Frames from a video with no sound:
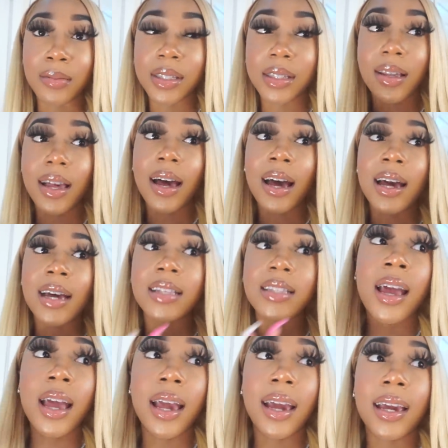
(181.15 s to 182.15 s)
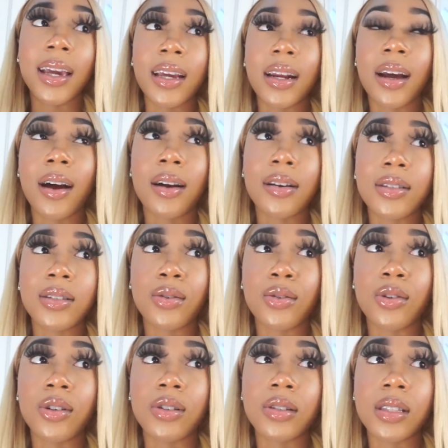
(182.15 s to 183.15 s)
slides, and I also
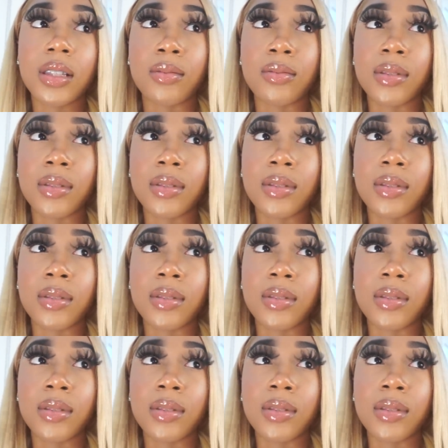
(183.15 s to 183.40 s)
ordered some